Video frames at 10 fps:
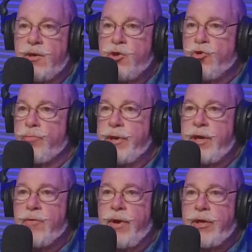
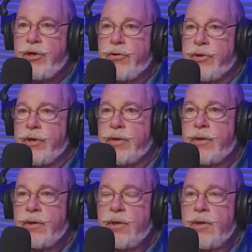UME Credit Union
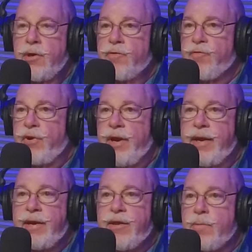for
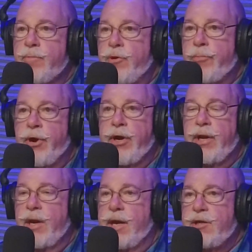lending them their
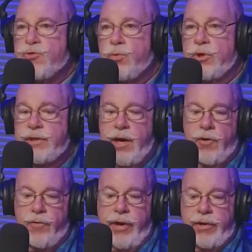parking lot. It's worked
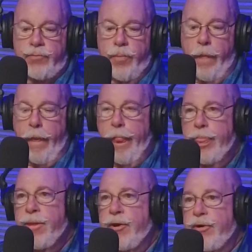out great
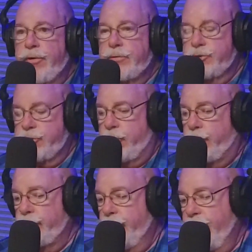there."
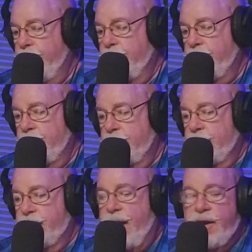So
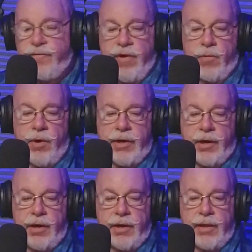that event went
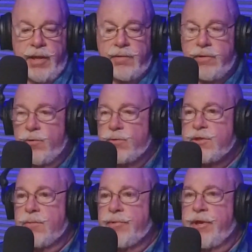on, and then there was
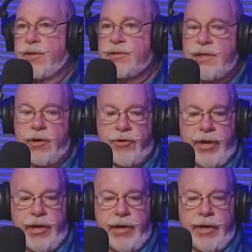something else
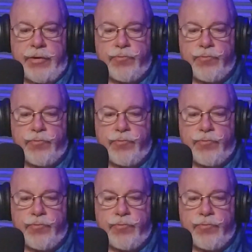Saturday night.